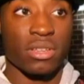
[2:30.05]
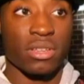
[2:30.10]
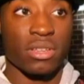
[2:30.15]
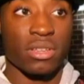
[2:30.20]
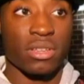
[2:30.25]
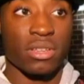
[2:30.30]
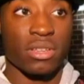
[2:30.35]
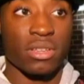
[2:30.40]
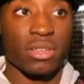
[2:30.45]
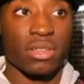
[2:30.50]

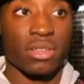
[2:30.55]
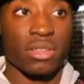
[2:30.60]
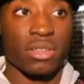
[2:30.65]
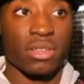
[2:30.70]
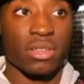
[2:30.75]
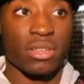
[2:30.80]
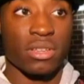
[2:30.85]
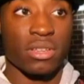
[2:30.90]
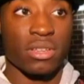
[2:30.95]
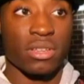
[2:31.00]

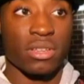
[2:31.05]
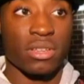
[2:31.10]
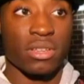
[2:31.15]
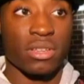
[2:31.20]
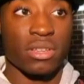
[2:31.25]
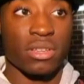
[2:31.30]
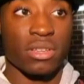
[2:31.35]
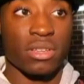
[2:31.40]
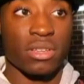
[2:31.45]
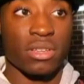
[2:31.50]

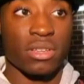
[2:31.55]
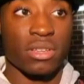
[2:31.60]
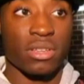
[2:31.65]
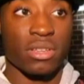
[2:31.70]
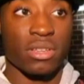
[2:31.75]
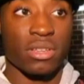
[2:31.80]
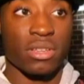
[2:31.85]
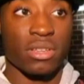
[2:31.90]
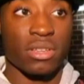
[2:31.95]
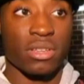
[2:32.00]

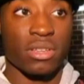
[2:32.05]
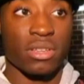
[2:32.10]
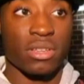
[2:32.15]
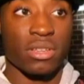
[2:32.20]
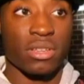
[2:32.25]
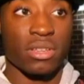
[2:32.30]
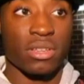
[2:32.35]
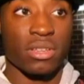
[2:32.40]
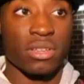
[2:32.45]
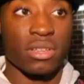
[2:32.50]

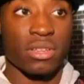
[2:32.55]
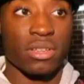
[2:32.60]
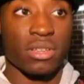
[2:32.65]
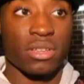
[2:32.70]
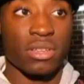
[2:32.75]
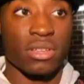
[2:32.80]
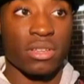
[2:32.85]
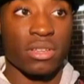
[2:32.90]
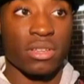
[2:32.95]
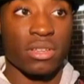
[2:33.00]

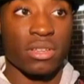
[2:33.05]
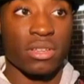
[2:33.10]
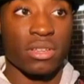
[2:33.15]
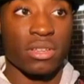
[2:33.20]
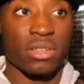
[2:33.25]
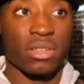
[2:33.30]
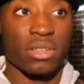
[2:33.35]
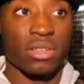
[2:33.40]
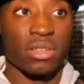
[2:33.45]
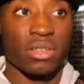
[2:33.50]

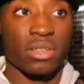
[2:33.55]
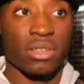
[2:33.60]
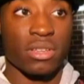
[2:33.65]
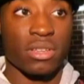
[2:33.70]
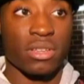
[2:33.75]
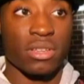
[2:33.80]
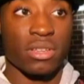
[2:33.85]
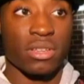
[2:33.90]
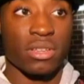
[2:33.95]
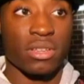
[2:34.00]

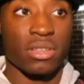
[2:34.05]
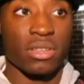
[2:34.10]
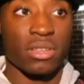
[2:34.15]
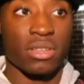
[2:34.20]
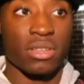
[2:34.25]
The person shown says nothing.